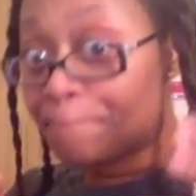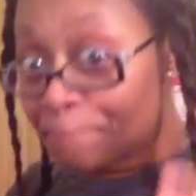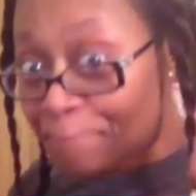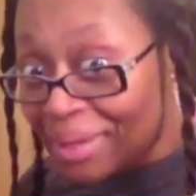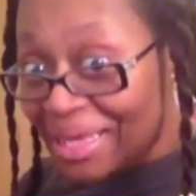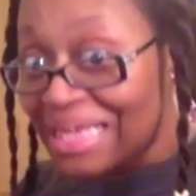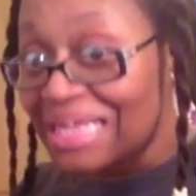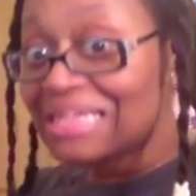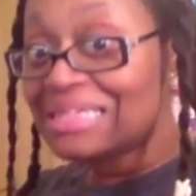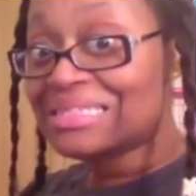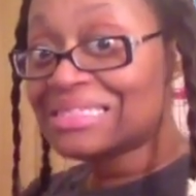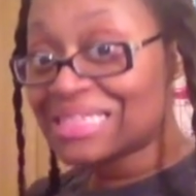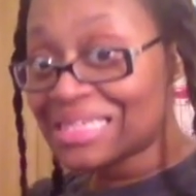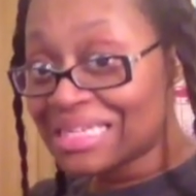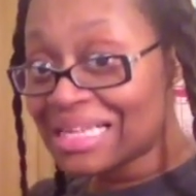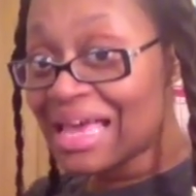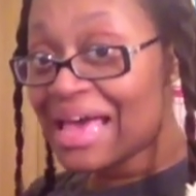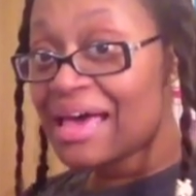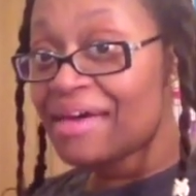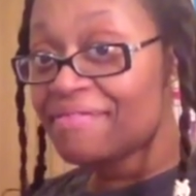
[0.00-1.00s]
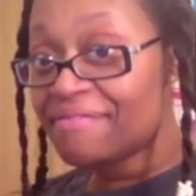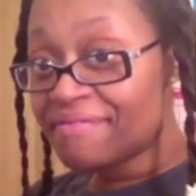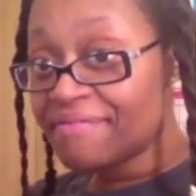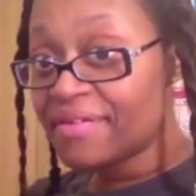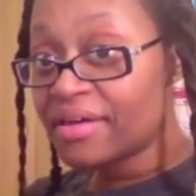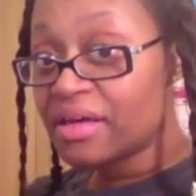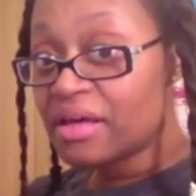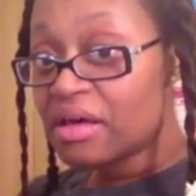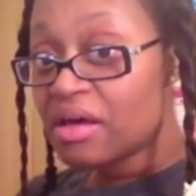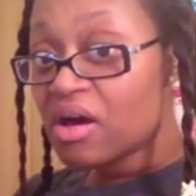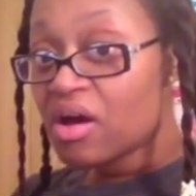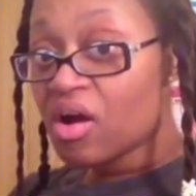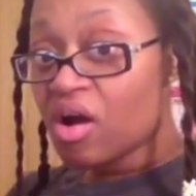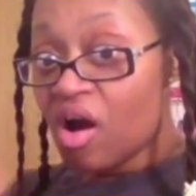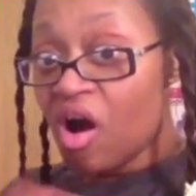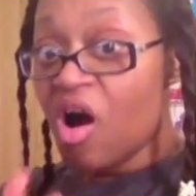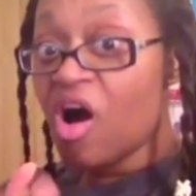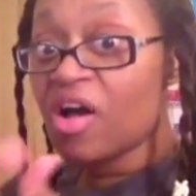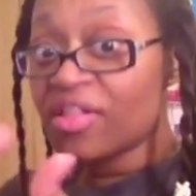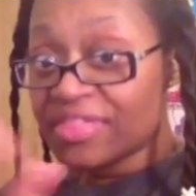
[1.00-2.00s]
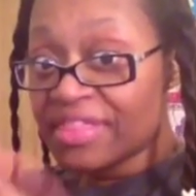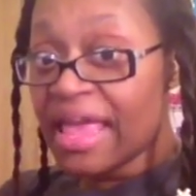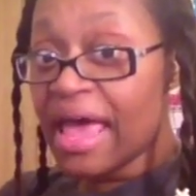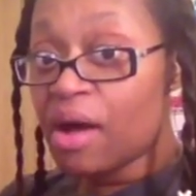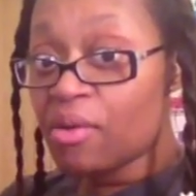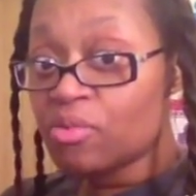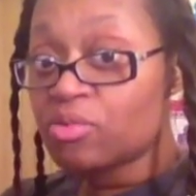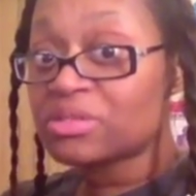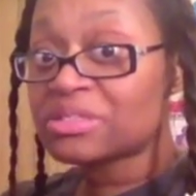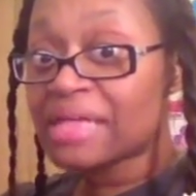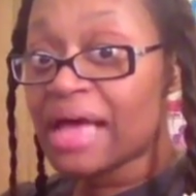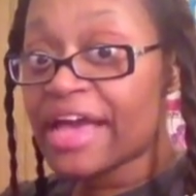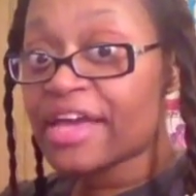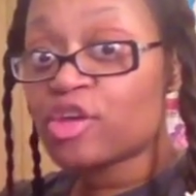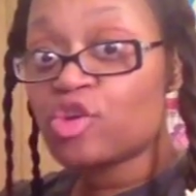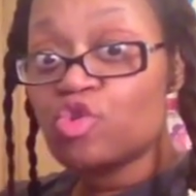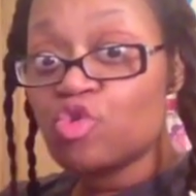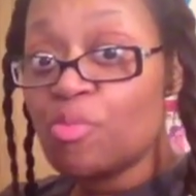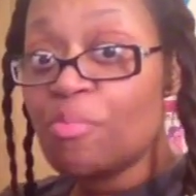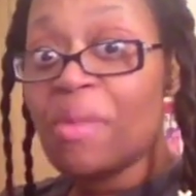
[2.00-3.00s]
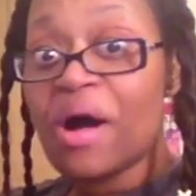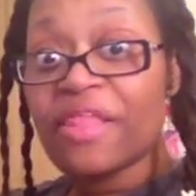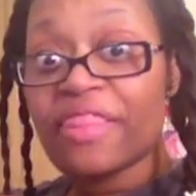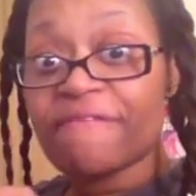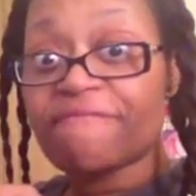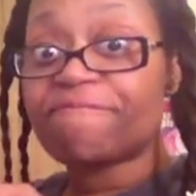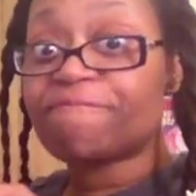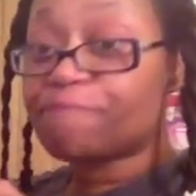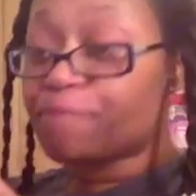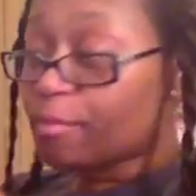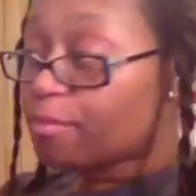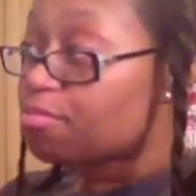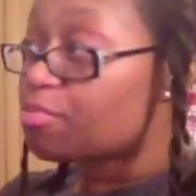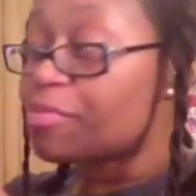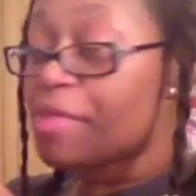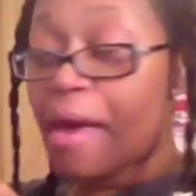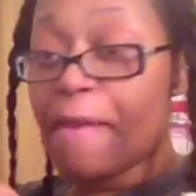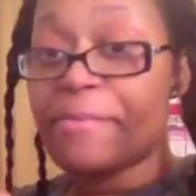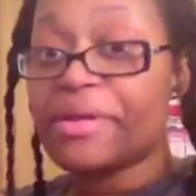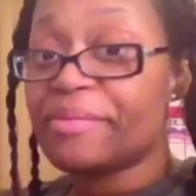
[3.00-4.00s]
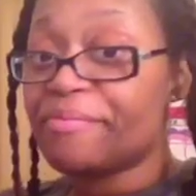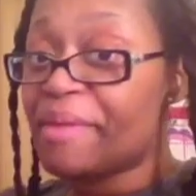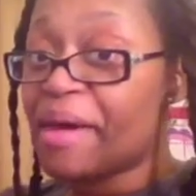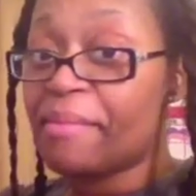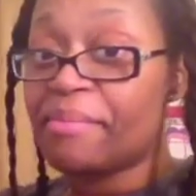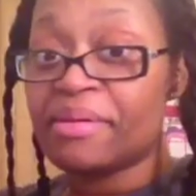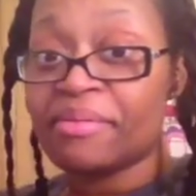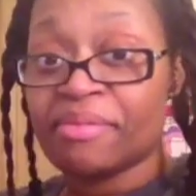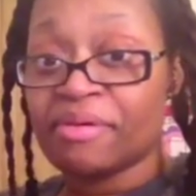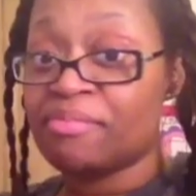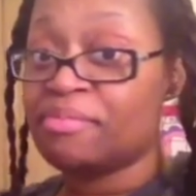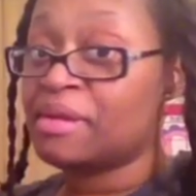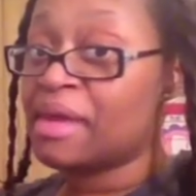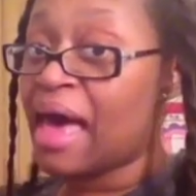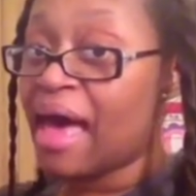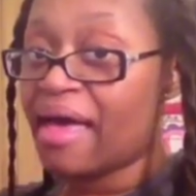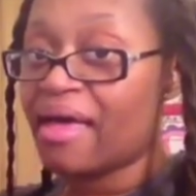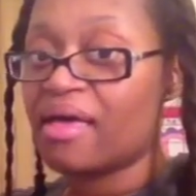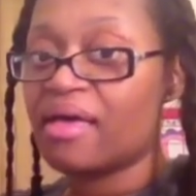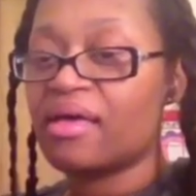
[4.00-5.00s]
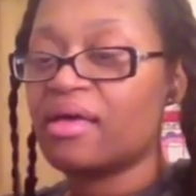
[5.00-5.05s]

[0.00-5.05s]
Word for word: beat to death, called that was like, you mother. He wouldn't die.